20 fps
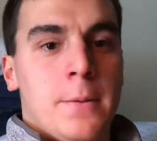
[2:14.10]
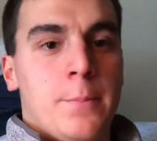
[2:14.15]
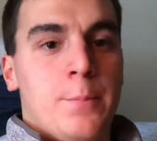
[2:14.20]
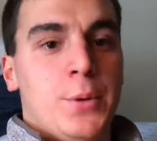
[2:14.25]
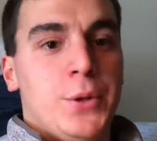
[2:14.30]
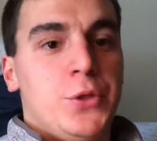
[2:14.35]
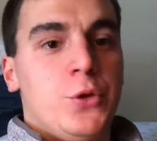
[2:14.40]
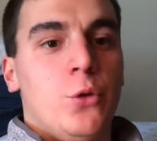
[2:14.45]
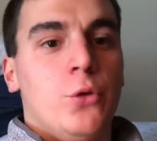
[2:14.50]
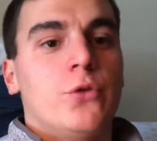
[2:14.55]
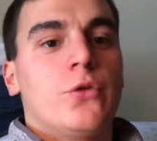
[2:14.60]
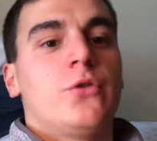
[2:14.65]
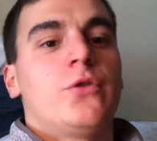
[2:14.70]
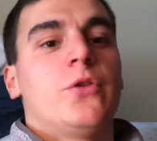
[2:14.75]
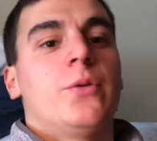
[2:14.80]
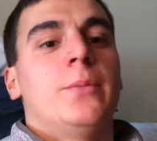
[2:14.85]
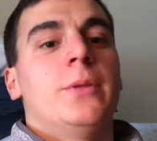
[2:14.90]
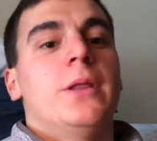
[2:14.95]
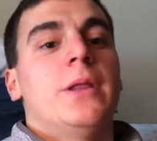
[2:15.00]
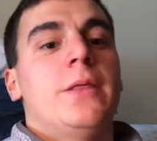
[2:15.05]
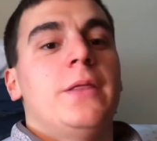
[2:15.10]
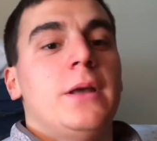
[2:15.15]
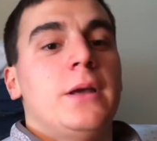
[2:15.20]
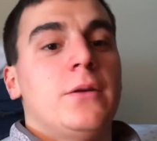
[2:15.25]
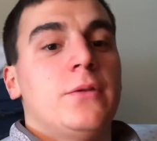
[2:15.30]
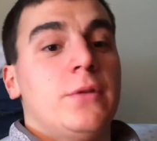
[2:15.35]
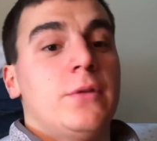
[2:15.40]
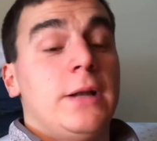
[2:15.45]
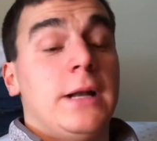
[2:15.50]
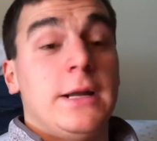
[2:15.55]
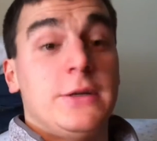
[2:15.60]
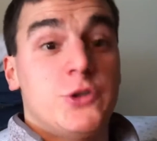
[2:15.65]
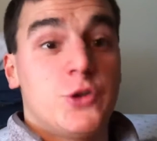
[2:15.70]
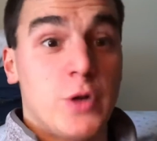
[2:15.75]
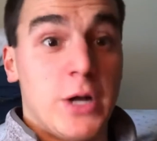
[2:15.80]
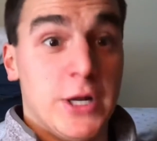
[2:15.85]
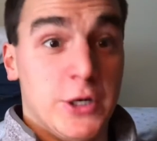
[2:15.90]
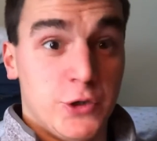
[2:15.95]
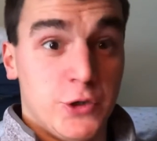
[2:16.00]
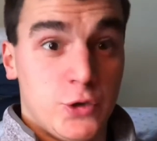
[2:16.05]
But those are some of the things, and I
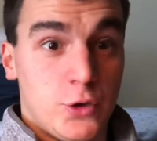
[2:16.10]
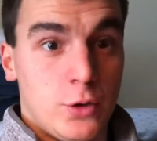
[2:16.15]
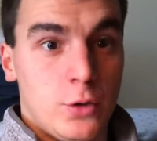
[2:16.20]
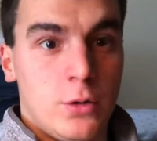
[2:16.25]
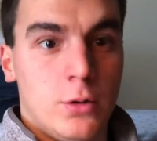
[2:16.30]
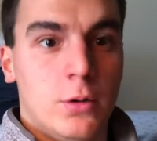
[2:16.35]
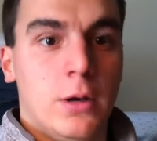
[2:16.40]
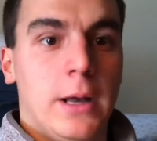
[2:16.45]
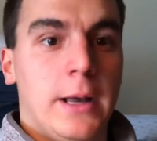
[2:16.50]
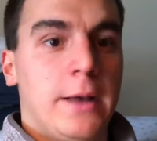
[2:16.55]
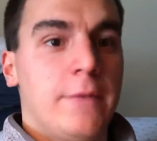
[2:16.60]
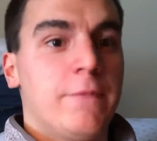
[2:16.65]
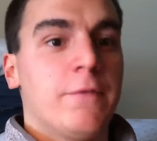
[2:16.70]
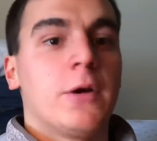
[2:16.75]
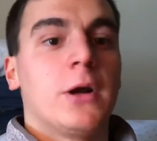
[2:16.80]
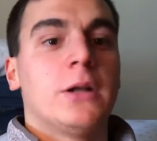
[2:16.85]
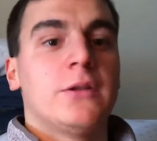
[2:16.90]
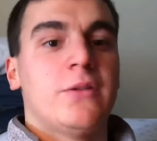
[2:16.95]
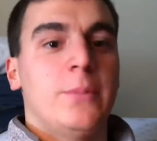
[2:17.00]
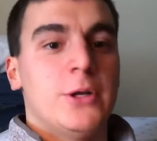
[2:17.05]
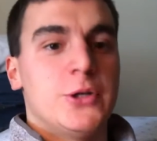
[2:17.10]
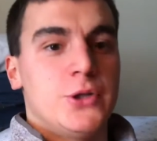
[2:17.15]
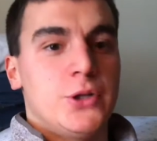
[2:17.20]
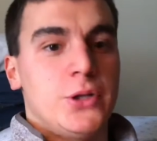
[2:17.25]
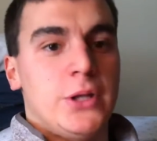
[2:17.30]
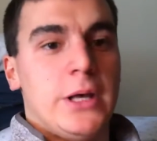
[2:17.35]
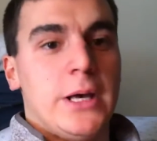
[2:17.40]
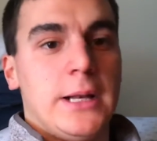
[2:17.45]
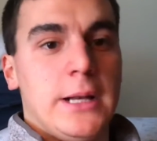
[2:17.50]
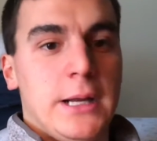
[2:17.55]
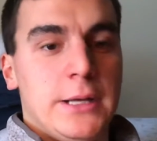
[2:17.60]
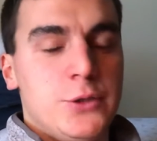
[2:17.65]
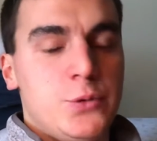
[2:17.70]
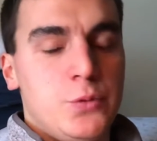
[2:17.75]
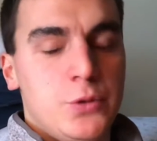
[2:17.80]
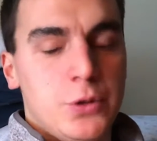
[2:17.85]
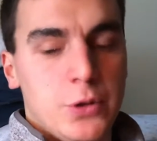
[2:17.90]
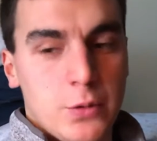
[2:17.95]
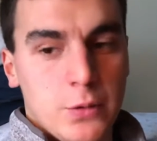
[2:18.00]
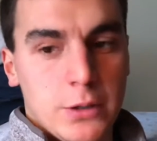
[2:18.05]
stretch. Oh, I forgot to mention that I do
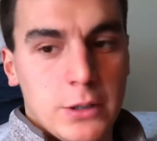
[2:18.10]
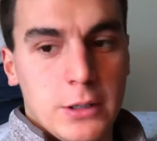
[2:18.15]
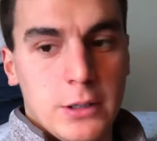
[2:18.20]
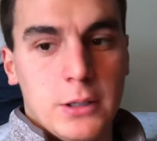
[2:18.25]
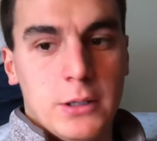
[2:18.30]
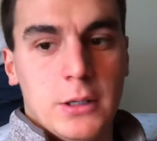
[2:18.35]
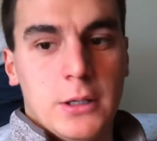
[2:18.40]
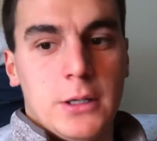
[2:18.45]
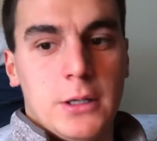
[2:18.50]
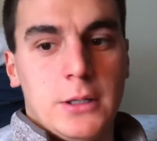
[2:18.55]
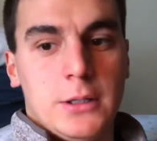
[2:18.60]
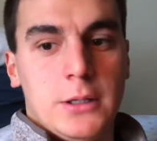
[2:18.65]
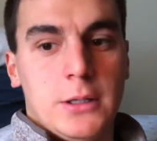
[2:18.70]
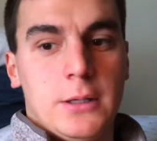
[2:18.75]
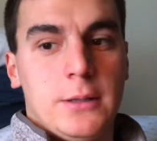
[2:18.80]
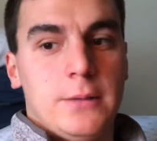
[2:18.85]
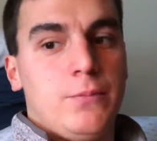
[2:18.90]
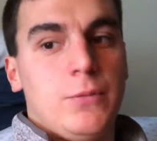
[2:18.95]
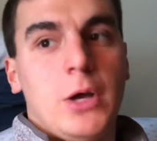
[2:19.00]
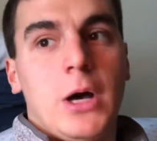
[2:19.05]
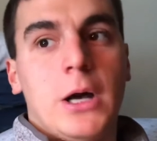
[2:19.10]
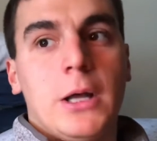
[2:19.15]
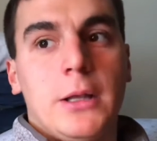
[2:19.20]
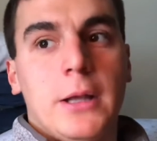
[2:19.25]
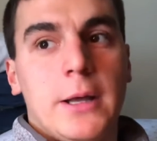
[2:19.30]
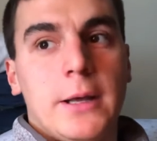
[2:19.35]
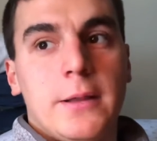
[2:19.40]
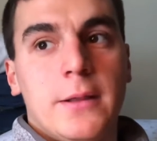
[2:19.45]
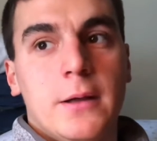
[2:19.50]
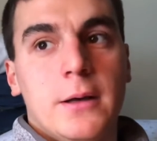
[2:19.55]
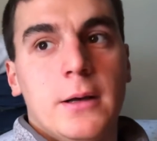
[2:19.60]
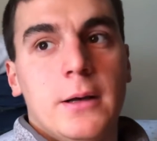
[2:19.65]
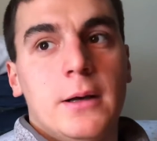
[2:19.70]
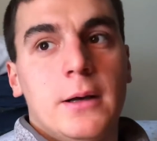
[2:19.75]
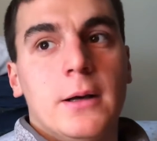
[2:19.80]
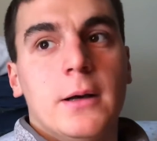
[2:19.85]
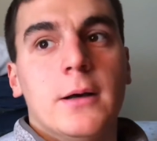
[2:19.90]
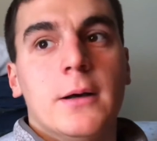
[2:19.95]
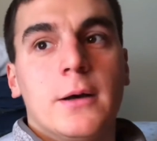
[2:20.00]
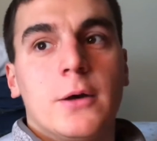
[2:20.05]
yoga, not like
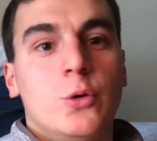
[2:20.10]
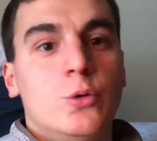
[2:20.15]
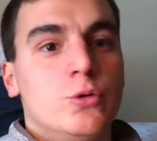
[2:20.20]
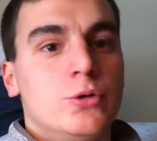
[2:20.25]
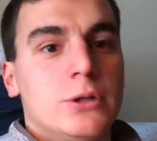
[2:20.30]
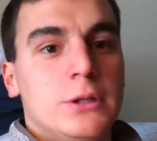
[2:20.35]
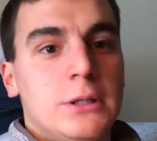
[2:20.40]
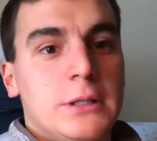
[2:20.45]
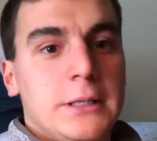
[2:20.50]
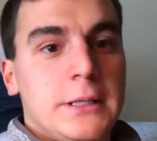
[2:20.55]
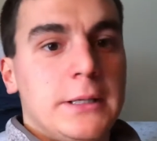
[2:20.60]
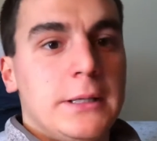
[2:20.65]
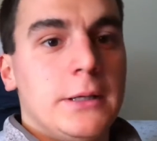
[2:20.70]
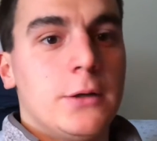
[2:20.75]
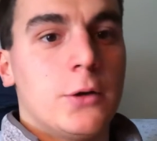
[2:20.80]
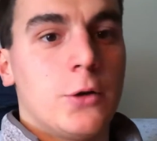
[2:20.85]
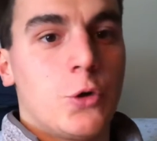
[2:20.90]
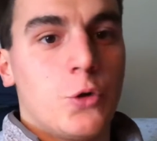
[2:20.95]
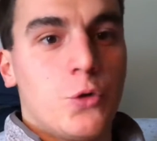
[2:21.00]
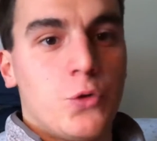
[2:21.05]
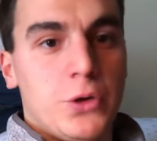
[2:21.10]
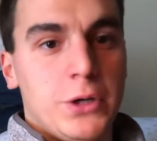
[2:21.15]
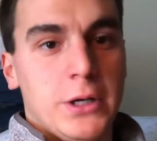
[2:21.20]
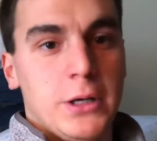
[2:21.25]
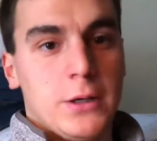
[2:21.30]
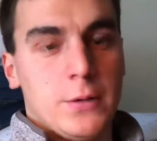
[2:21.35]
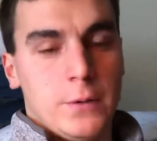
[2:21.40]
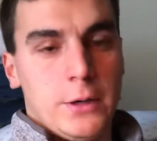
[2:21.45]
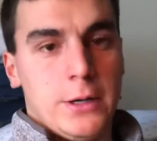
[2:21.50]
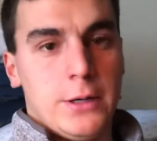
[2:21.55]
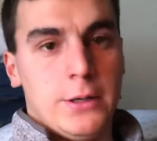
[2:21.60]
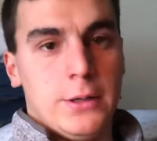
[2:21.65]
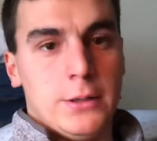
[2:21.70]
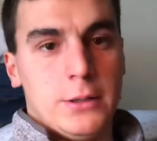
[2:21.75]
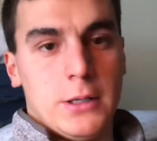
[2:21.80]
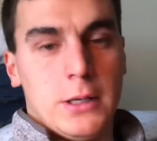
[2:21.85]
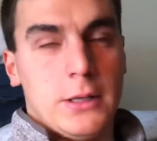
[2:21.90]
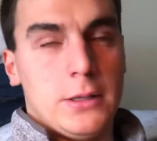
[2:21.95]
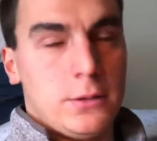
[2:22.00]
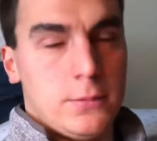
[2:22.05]
the Kundalini or Kriya. Right,
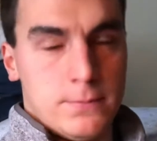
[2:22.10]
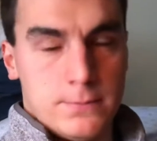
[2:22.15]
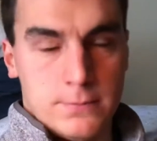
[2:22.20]
not.